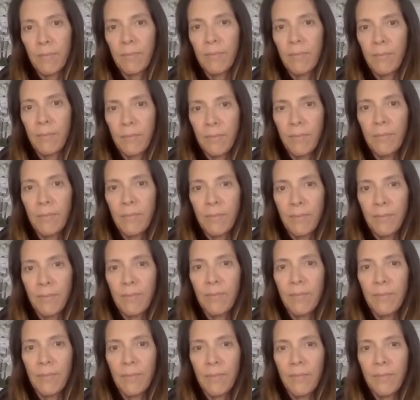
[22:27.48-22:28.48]

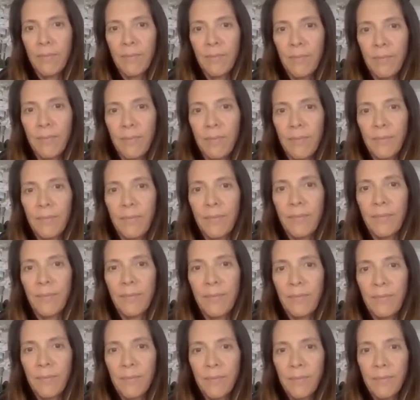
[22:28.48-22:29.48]

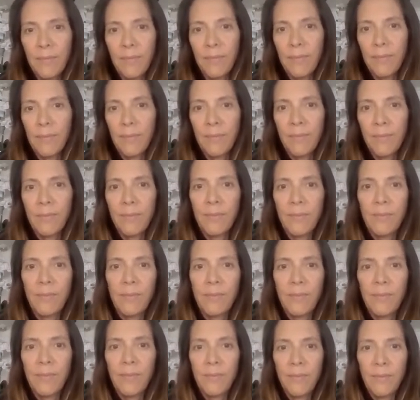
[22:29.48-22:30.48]

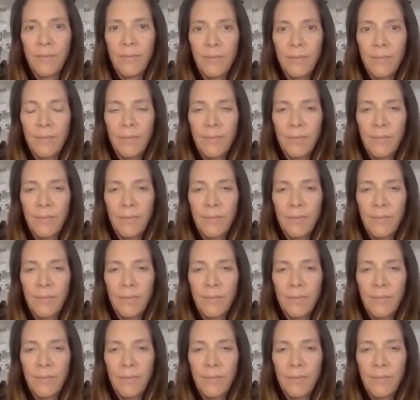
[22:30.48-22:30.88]
This person isn't speaking.